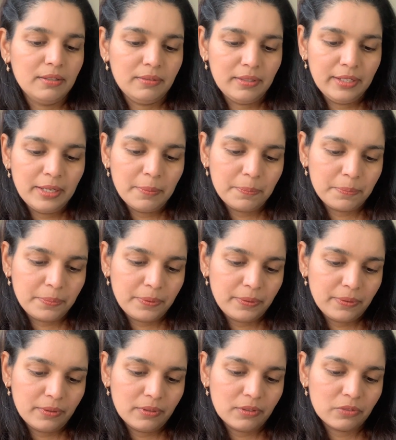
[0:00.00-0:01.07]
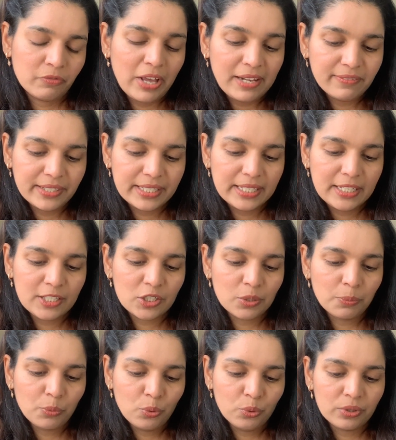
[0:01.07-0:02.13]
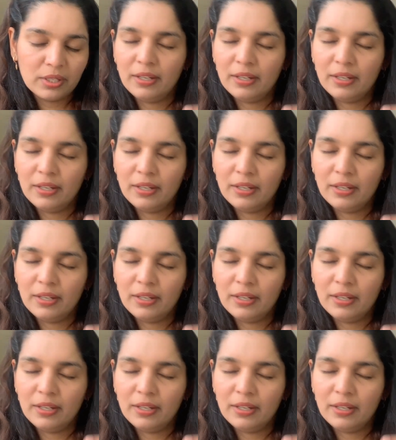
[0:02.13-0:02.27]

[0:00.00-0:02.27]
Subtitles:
Lip Velvety Smooth